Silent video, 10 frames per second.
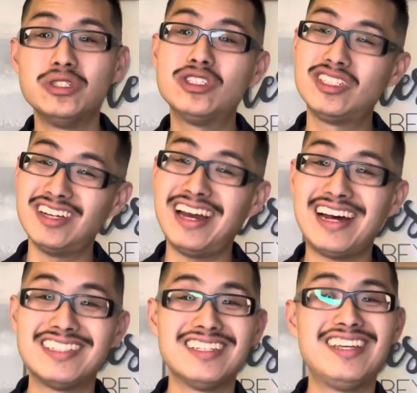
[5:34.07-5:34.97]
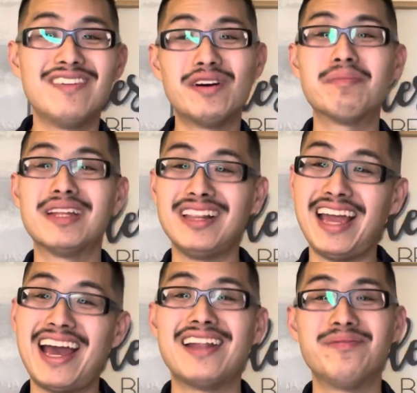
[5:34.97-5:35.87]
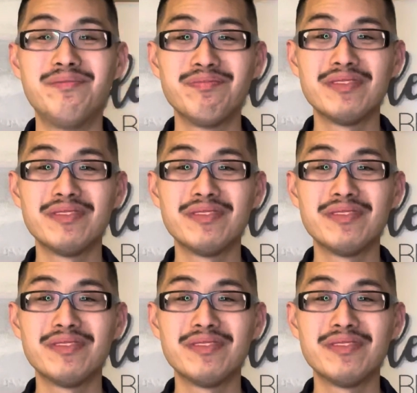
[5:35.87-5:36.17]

you still have to give up the land.